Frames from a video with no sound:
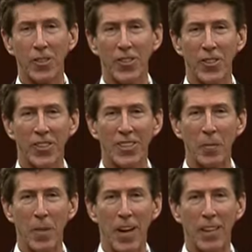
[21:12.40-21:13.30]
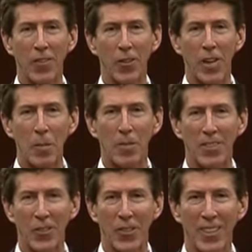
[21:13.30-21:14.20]
just in the back of your
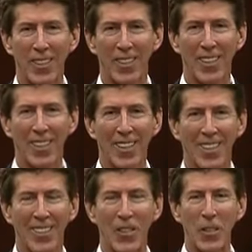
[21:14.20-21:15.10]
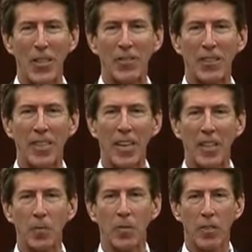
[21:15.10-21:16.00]
ambulance, right? Right. So you'd have to take
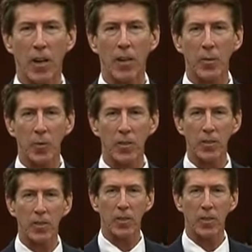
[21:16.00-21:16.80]
them to the hospital?